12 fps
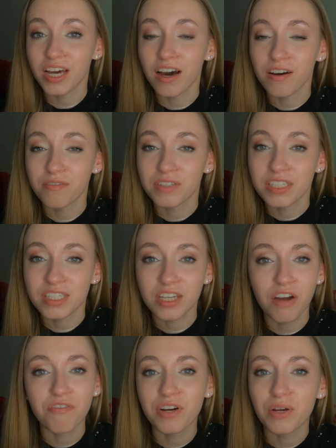of
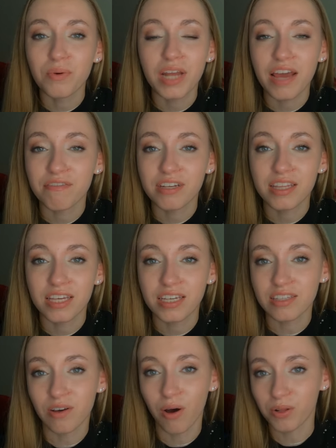discovering what everything
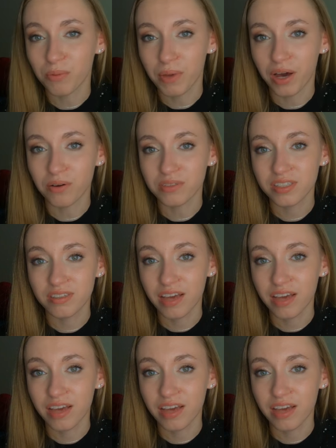is all about,